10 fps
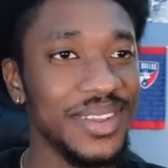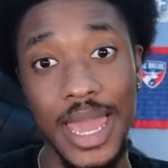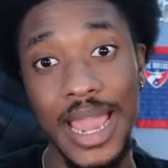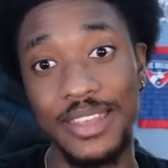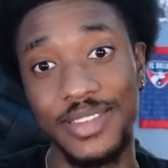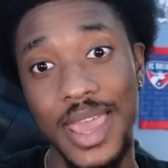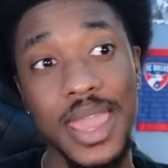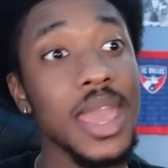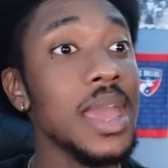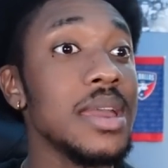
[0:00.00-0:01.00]
Like I say,
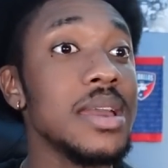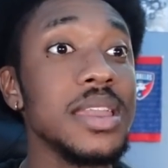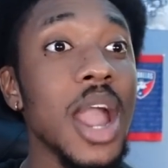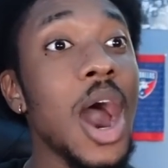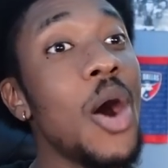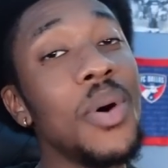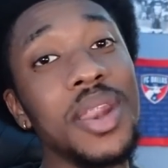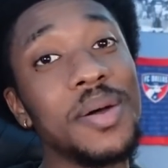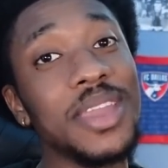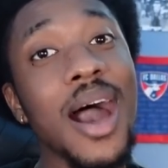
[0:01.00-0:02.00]

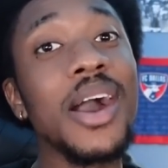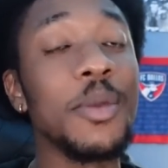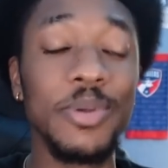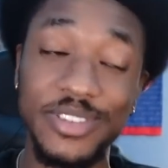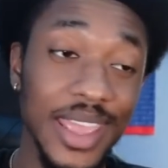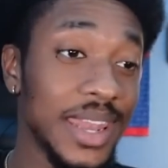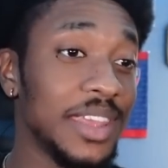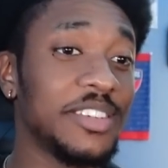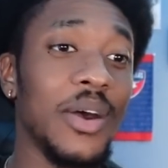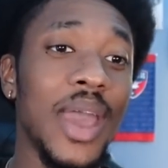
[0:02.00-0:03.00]
y'all can pretend that
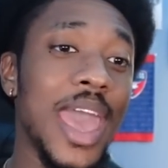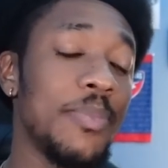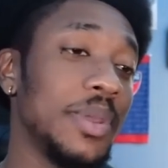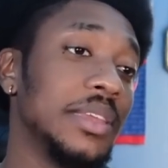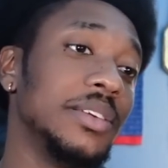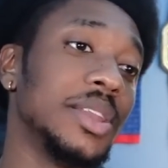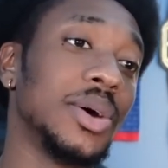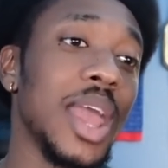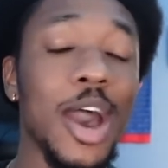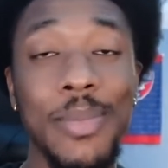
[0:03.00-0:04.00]
y'all happy, you know,
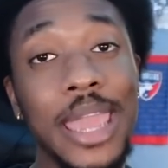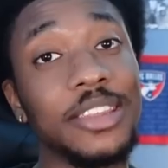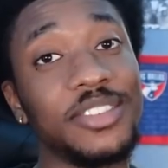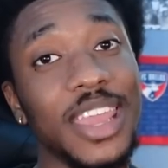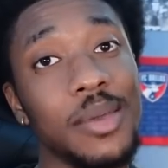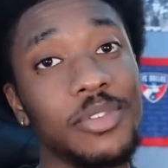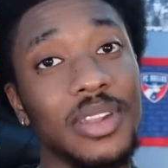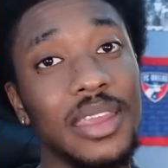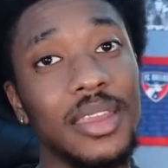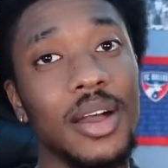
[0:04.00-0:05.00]
y'all made the Champions
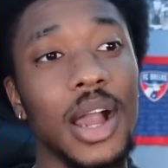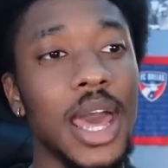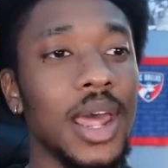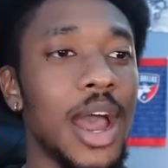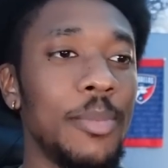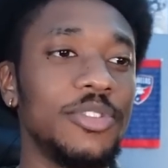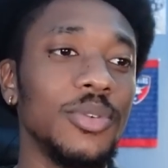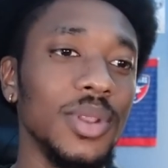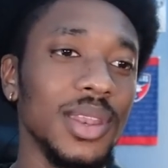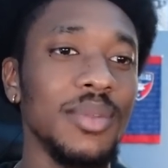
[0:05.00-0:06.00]
League, y'all got an
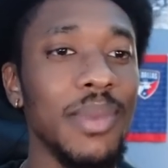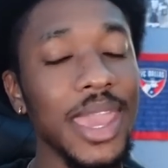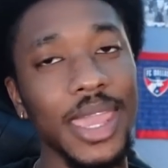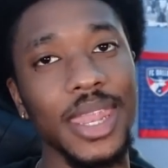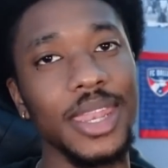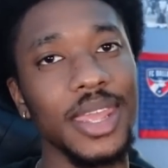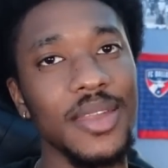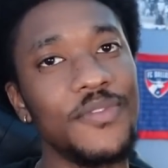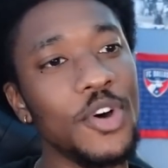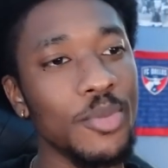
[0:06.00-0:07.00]
opportunity to make it and then
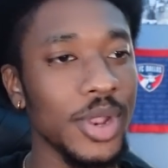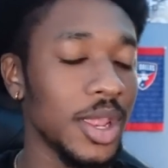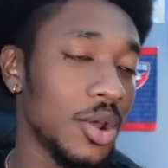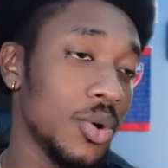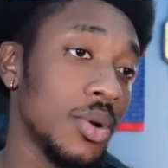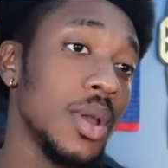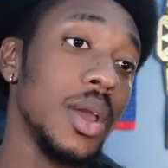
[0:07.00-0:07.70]
fumble that hoe.